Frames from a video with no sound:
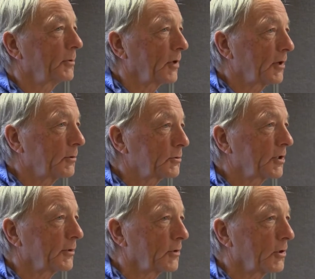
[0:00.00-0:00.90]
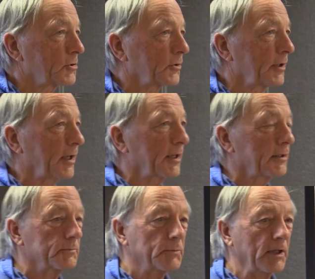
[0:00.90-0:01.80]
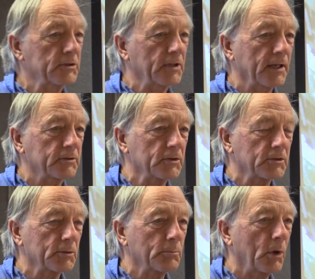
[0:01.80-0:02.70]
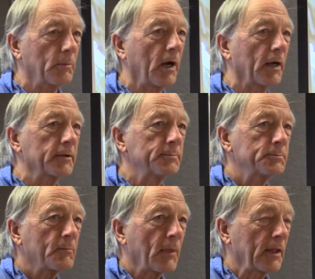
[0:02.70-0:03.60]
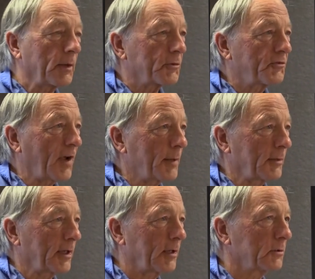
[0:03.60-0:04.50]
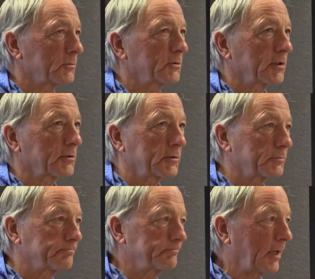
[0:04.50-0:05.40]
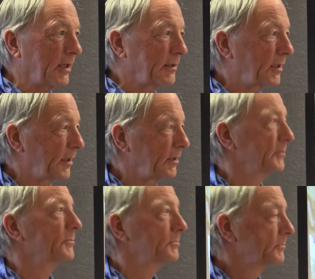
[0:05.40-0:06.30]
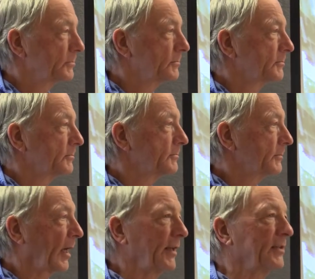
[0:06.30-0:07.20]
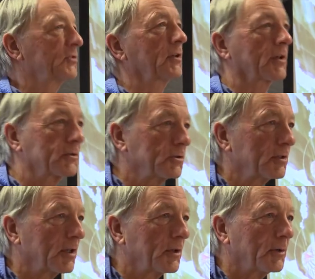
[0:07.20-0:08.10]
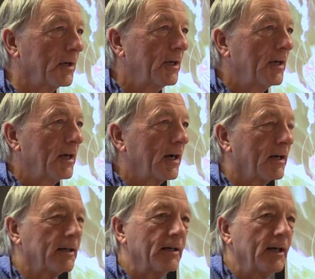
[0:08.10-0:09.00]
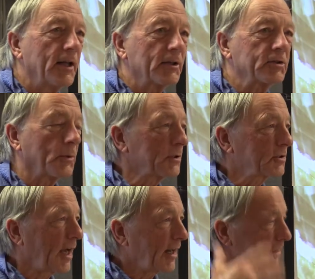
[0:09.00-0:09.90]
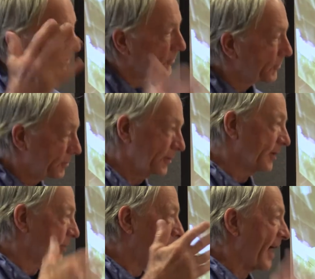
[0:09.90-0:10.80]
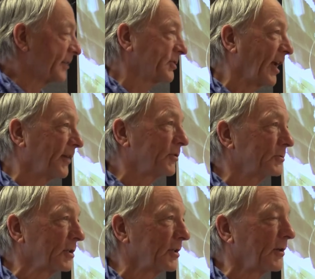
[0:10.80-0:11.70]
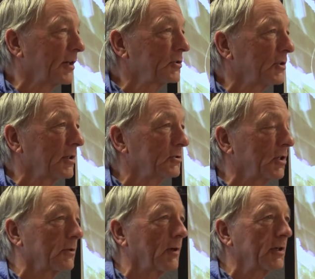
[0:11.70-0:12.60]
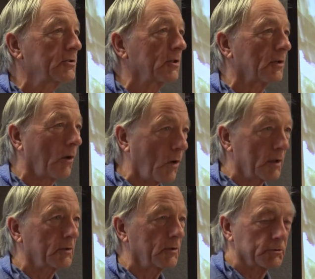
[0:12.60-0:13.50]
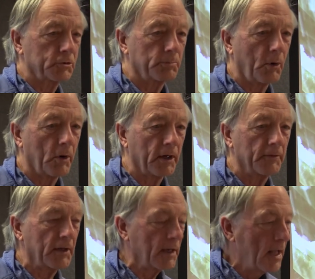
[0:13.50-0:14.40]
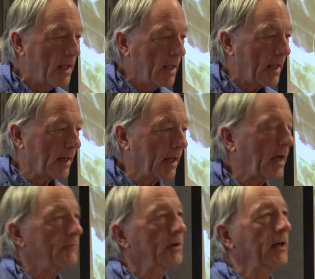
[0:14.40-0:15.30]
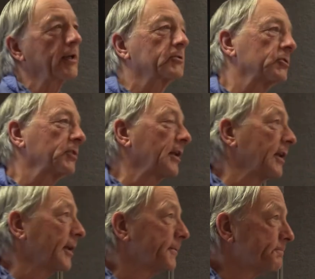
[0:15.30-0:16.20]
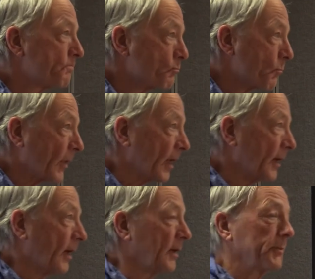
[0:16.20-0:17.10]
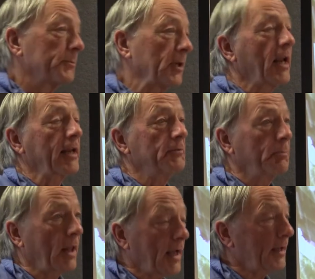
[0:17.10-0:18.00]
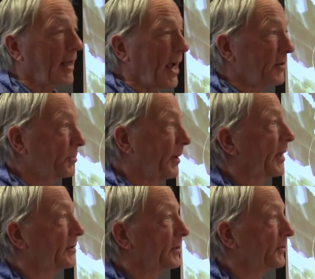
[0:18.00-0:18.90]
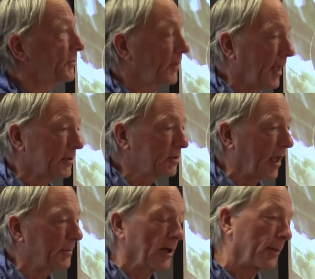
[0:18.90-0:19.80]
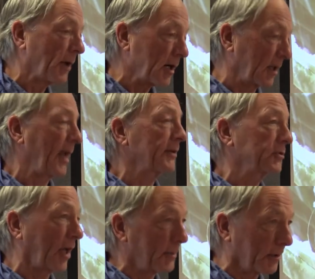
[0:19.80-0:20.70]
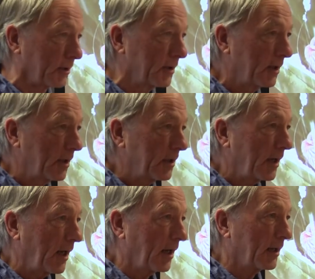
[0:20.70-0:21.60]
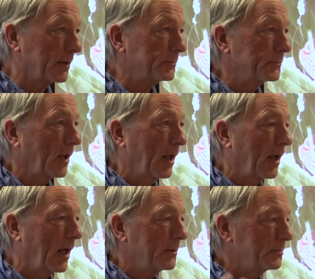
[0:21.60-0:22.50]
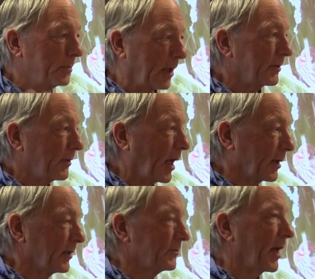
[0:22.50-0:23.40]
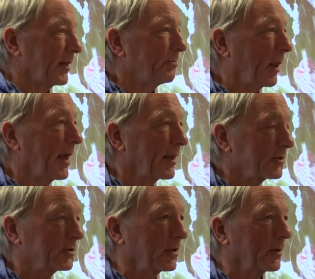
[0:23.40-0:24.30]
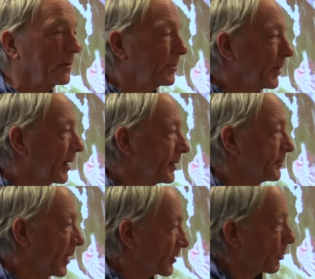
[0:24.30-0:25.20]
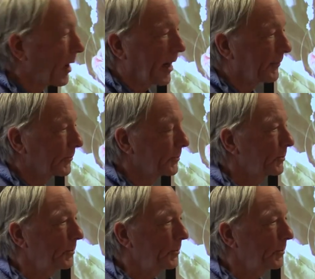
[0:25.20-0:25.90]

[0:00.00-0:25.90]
on a wholesale nursery in East Texas in Beaumont that was family owned since 1886, you know. Uh, so it's kind of, you know, passed down from generation to generation, the horticultural part of it. And I got very interested in uh, the native plant aspect of landscaping. I'm not a landscaper, um, but I love native plants. So uh, that's why I've,